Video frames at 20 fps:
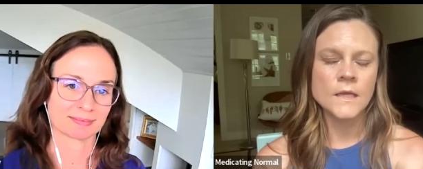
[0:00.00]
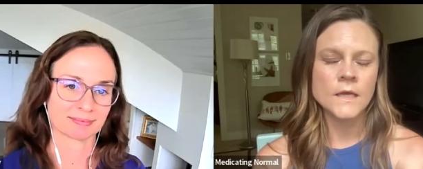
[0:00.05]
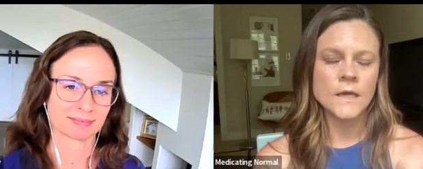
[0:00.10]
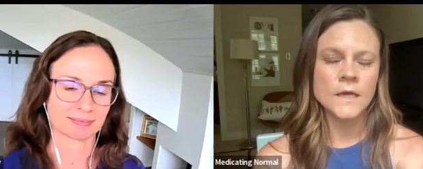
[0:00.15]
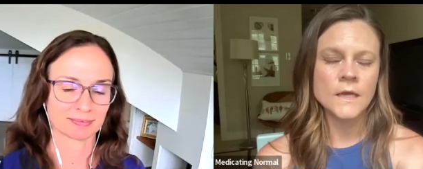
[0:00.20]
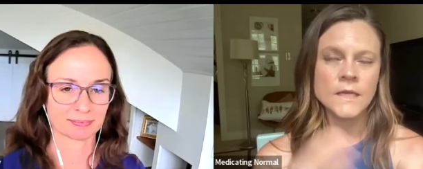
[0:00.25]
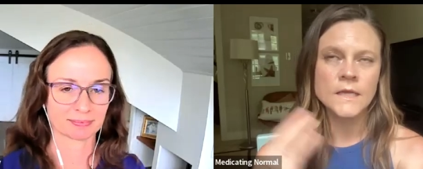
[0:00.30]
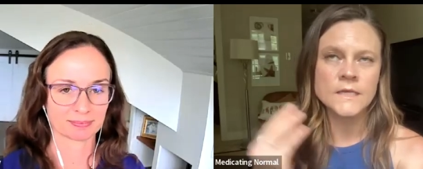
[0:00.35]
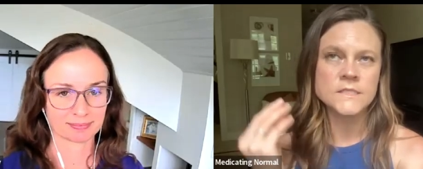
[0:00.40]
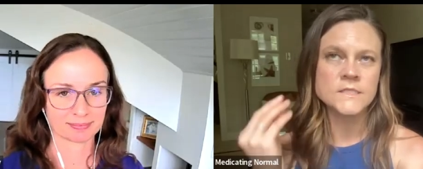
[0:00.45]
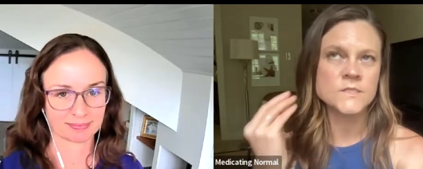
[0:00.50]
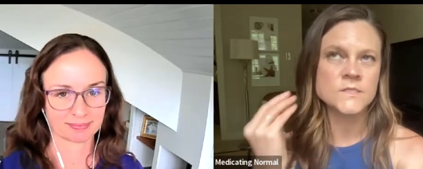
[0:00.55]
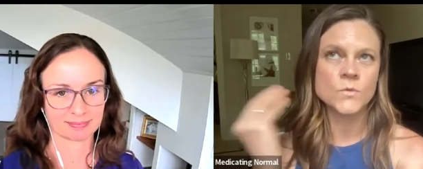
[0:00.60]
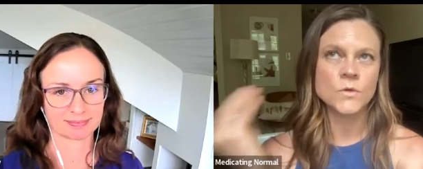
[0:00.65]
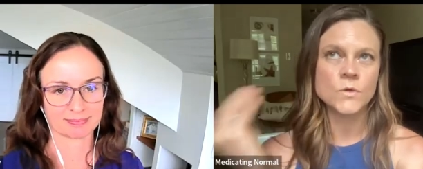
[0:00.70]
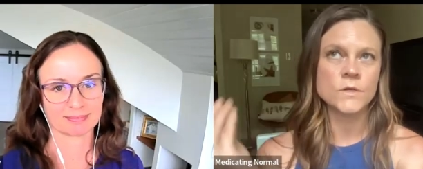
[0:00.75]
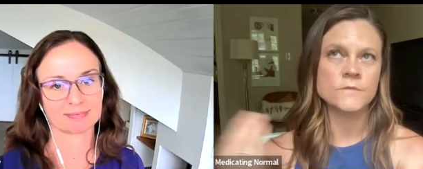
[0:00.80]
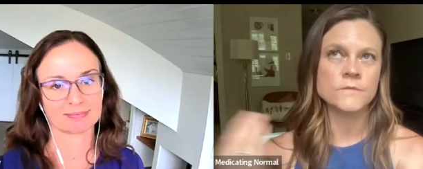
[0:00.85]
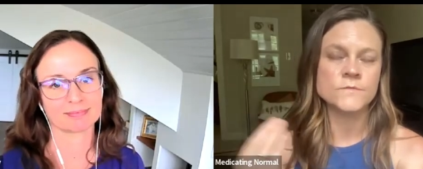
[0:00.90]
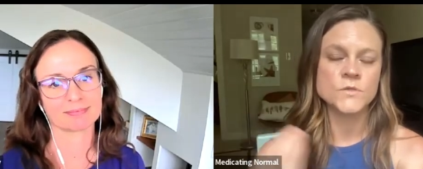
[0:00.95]
Speaker 1: I guess
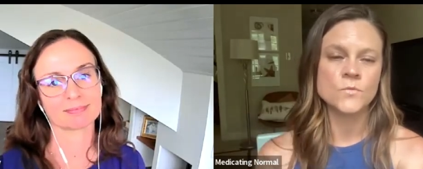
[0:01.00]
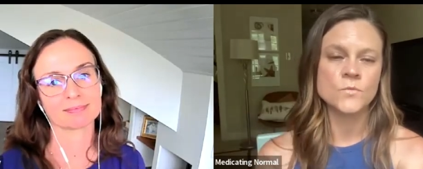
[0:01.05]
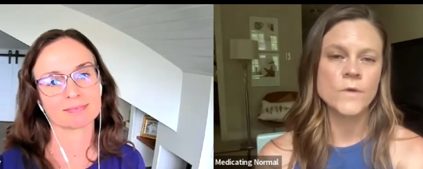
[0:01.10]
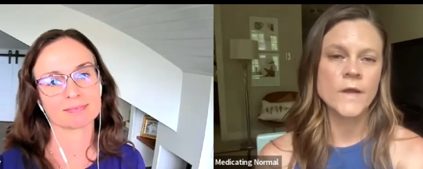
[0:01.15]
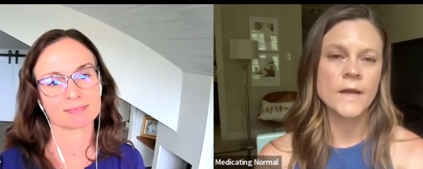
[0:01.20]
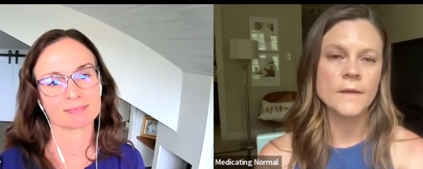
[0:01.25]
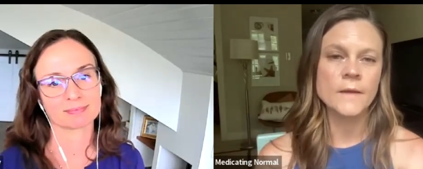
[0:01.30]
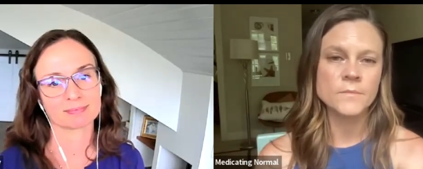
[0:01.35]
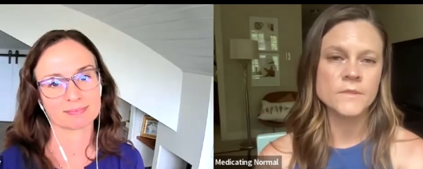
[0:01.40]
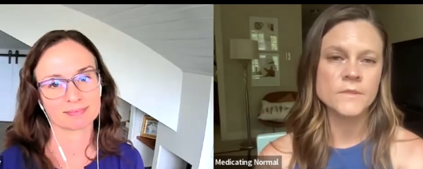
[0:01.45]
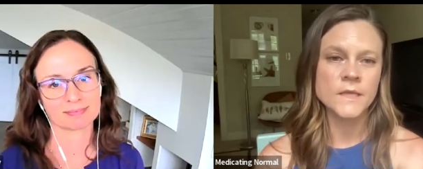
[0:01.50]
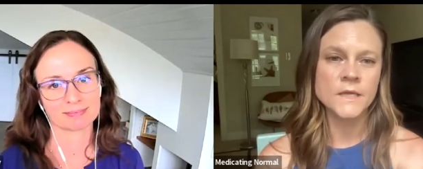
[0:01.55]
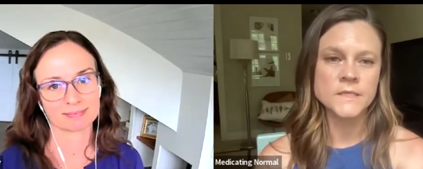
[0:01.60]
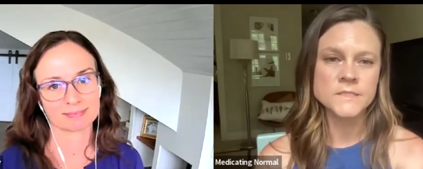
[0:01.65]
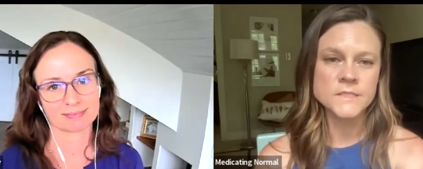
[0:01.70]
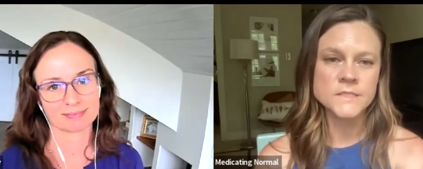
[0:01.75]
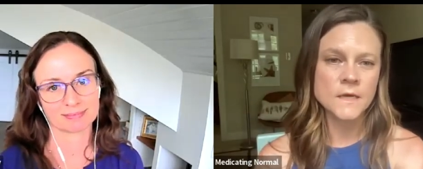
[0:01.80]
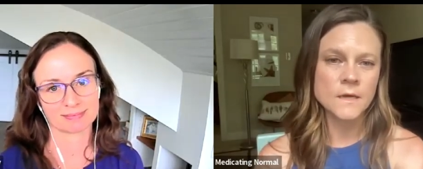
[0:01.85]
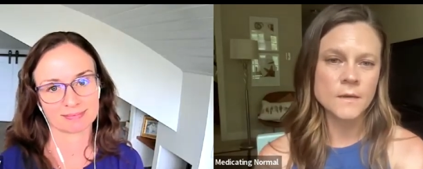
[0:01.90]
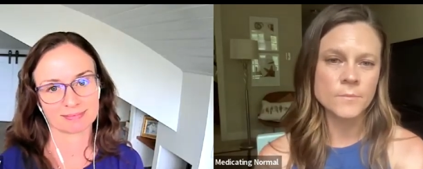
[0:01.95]
sort of to wrap
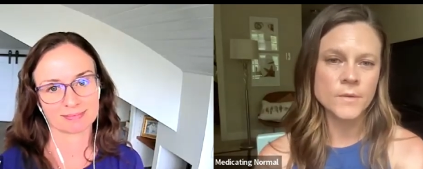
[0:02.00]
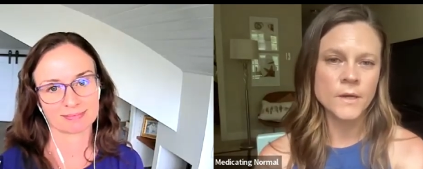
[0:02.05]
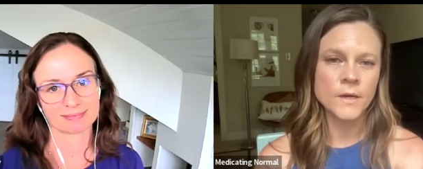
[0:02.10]
things up,